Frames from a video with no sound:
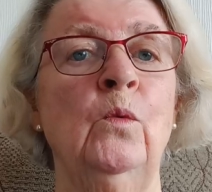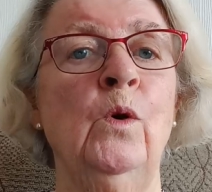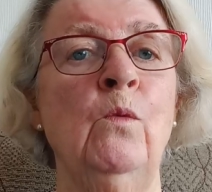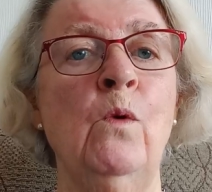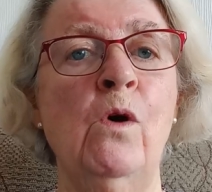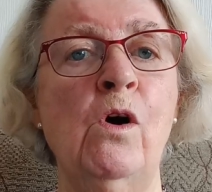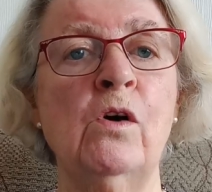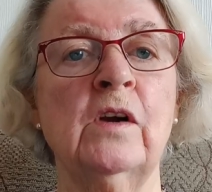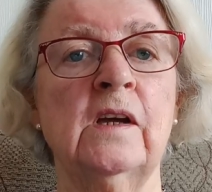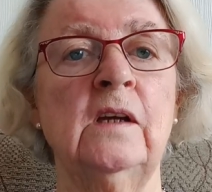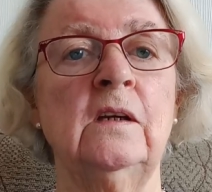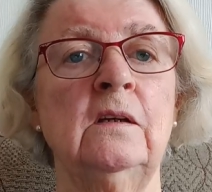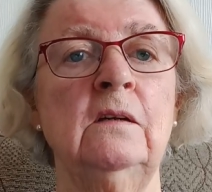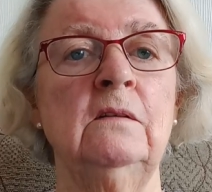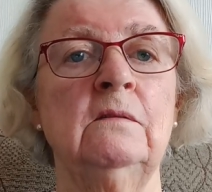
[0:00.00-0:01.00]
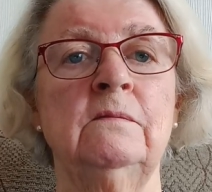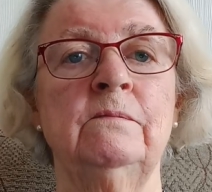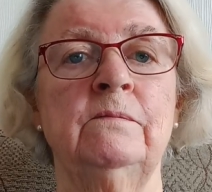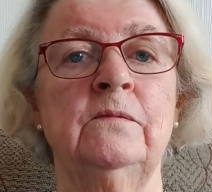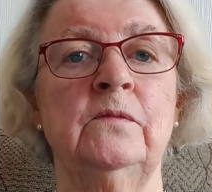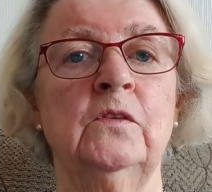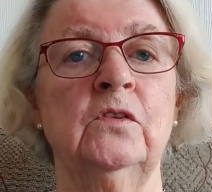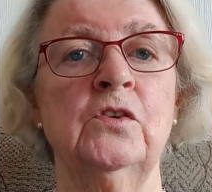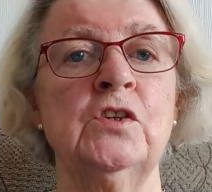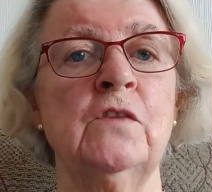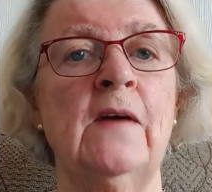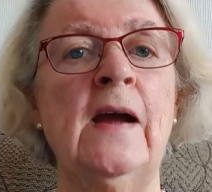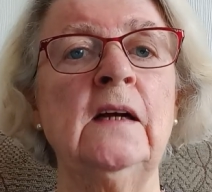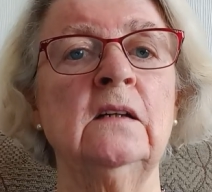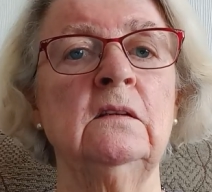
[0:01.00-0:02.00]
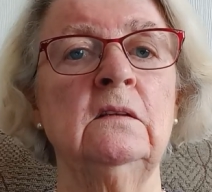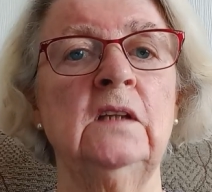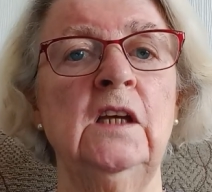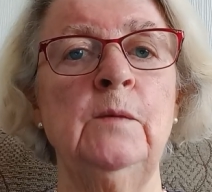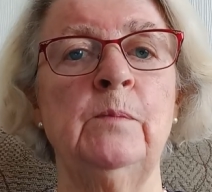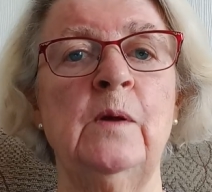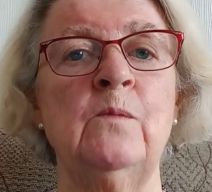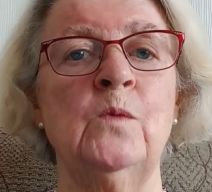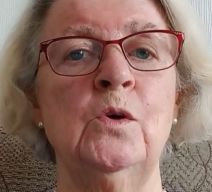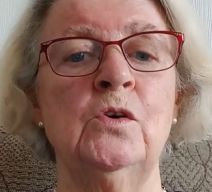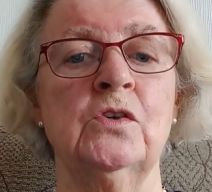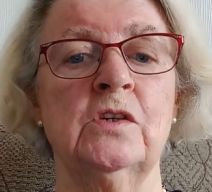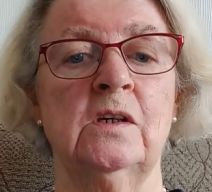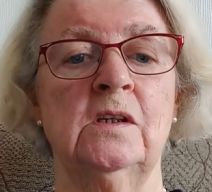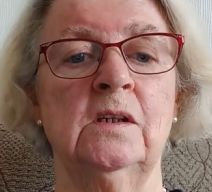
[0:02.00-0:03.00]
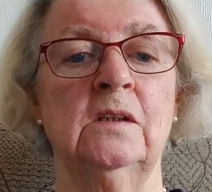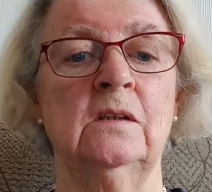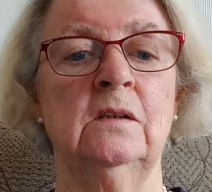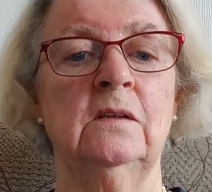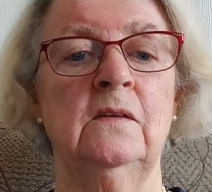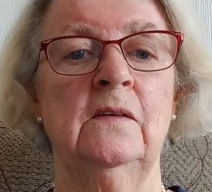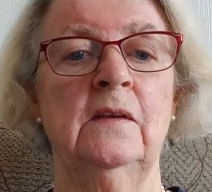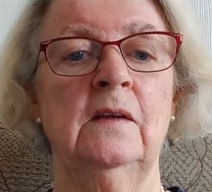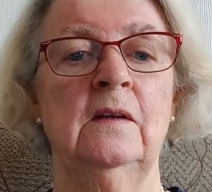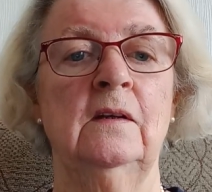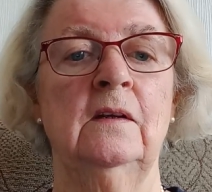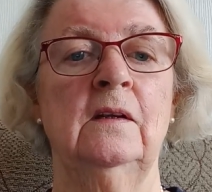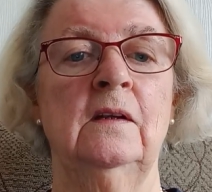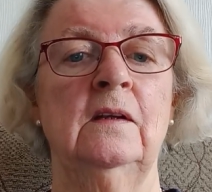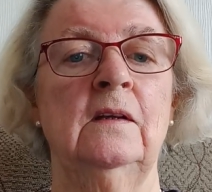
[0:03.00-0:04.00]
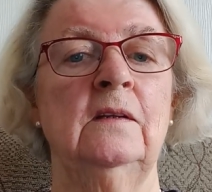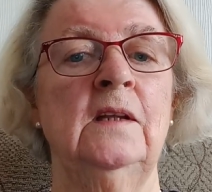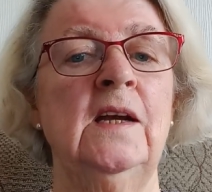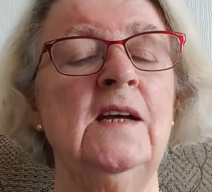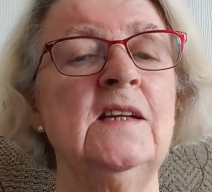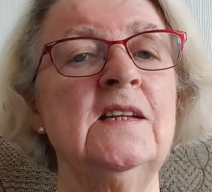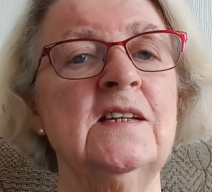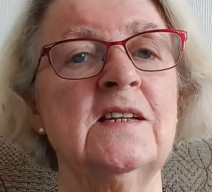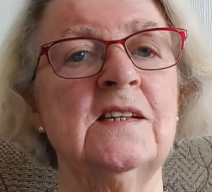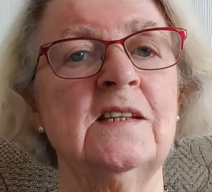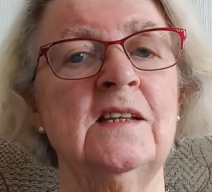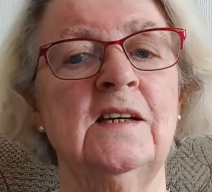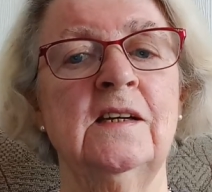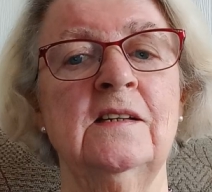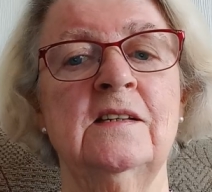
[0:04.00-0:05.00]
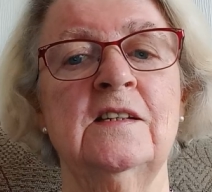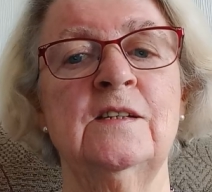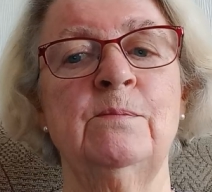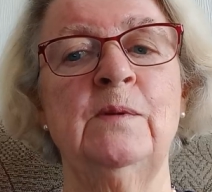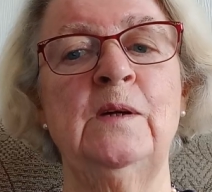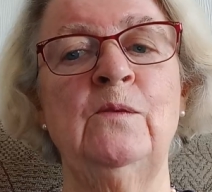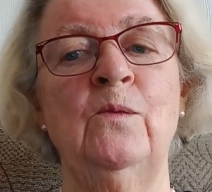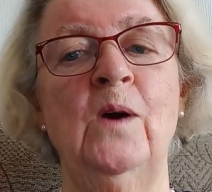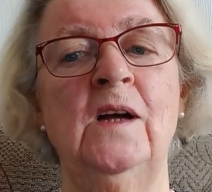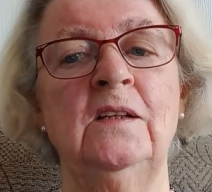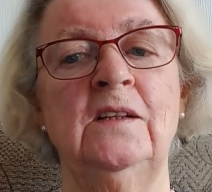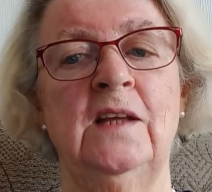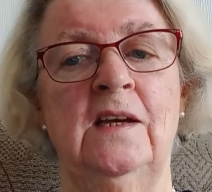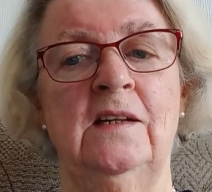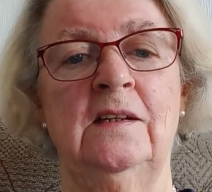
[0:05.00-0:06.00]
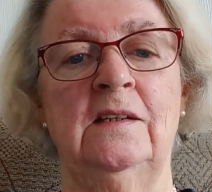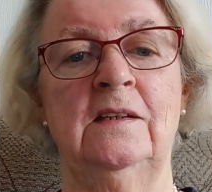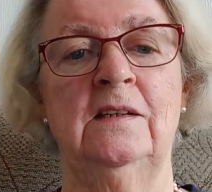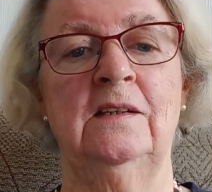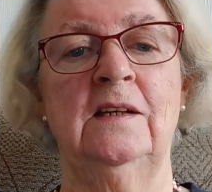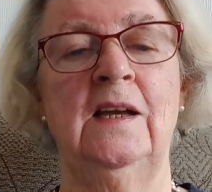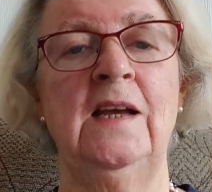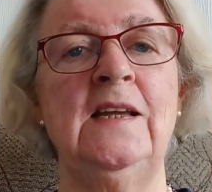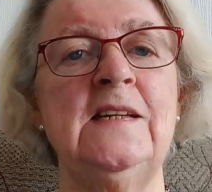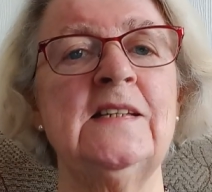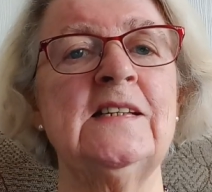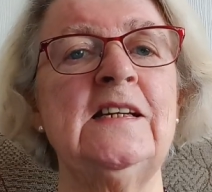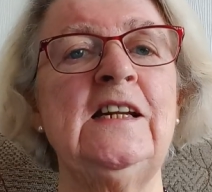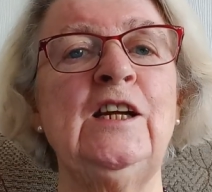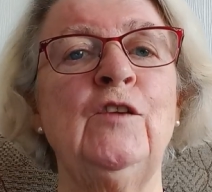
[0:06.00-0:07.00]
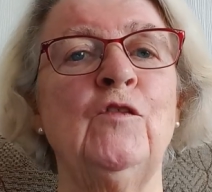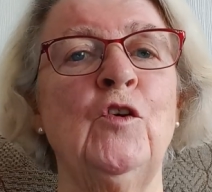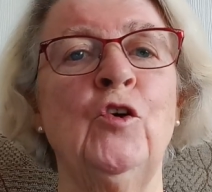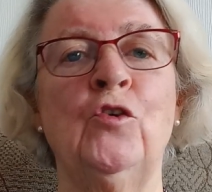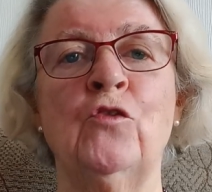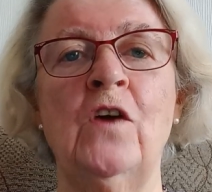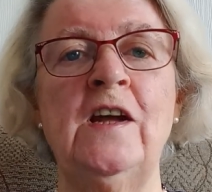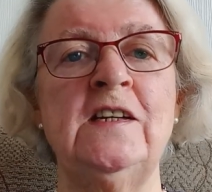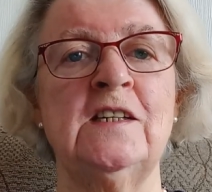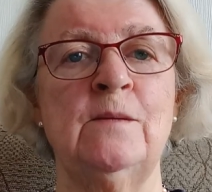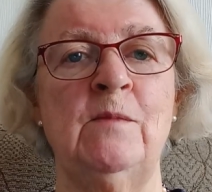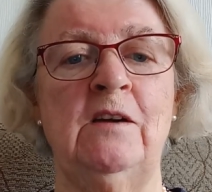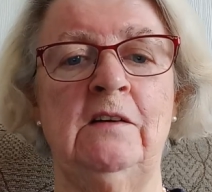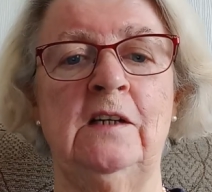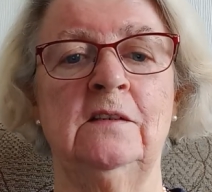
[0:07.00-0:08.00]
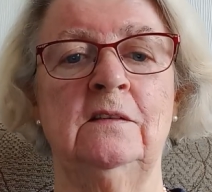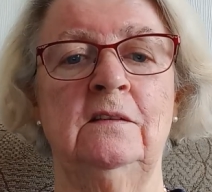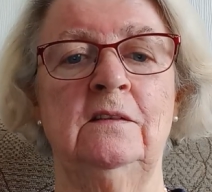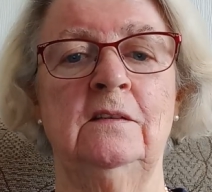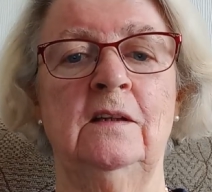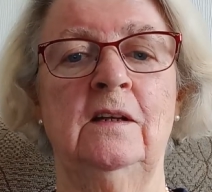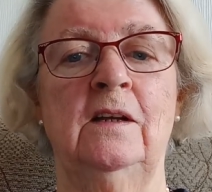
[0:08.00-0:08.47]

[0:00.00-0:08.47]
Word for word: were walking sort of ankle deep in water. The answer to that has been well, then, it's an even greater miracle,